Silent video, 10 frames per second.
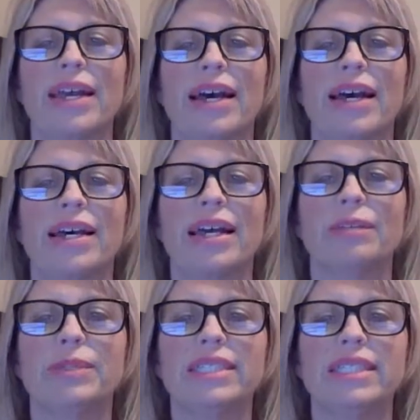
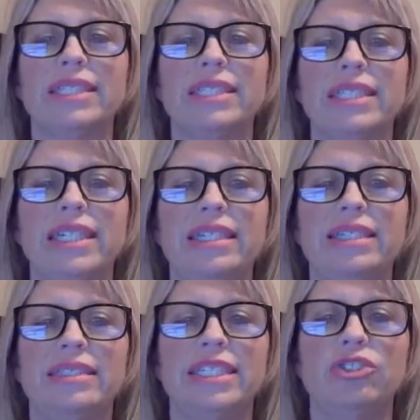Element
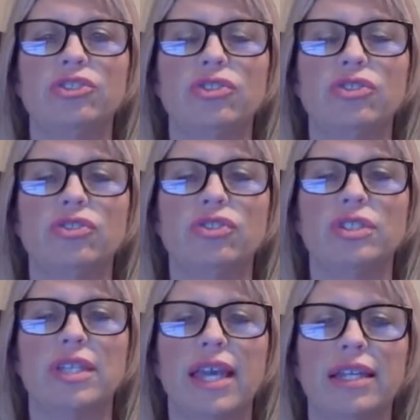16,
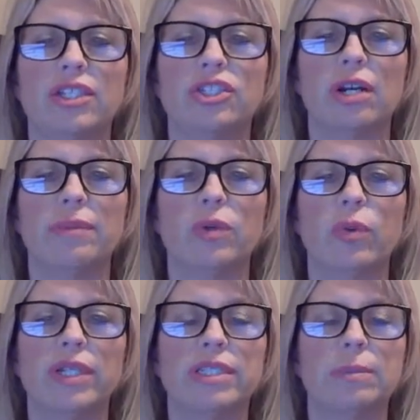teachers can determine
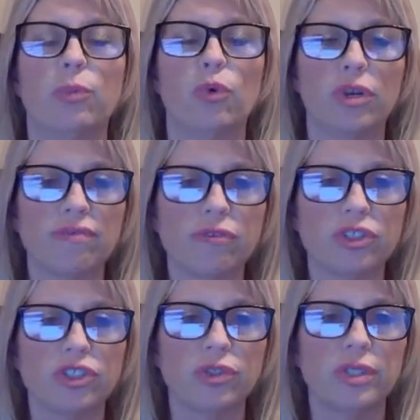what is important for
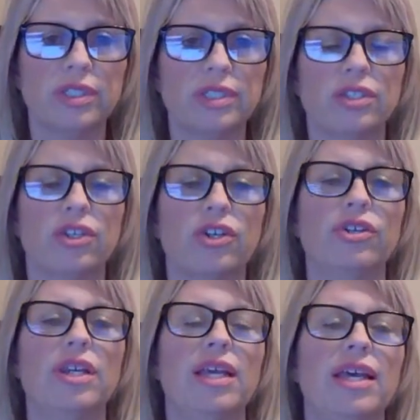students to
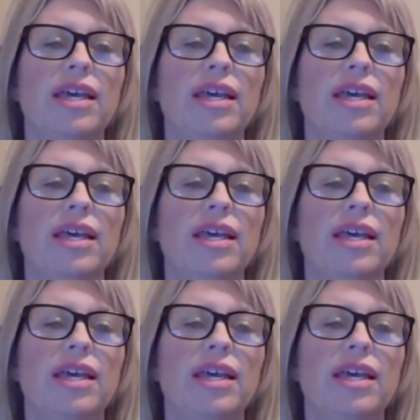learn